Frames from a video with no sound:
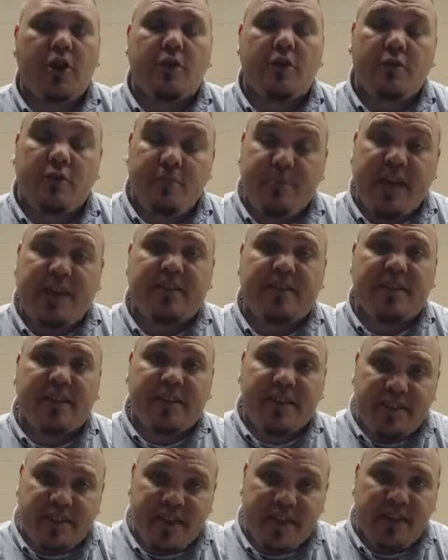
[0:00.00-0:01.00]
for
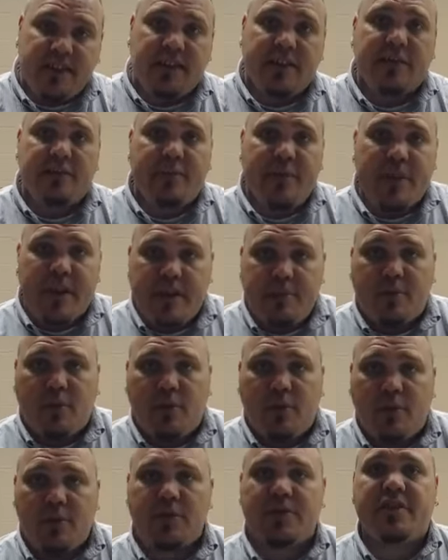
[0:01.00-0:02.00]
basically telling the
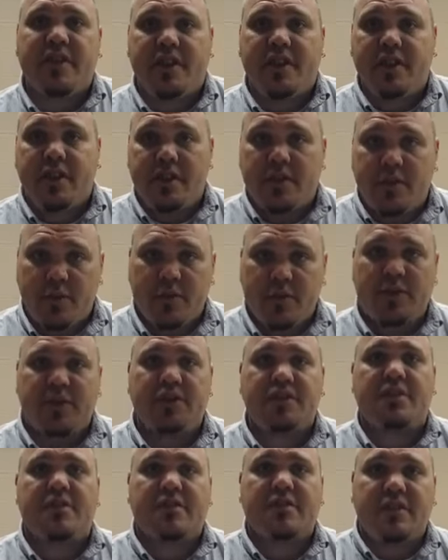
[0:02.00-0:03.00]
people and telling the
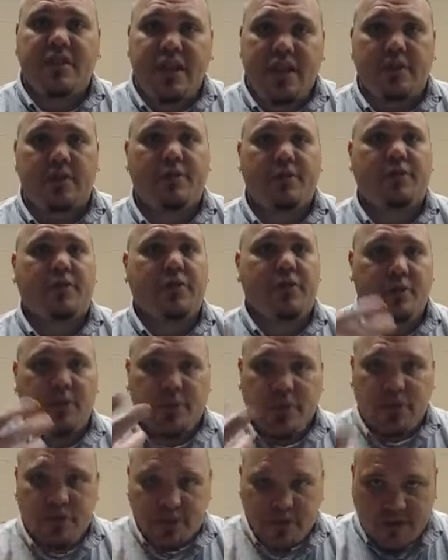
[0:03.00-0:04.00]
religious leaders and the
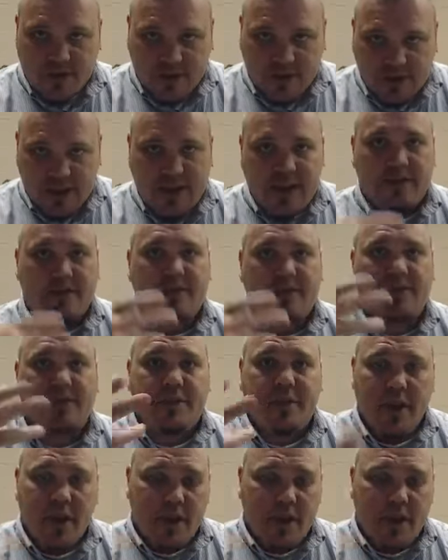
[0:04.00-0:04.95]
religious elites and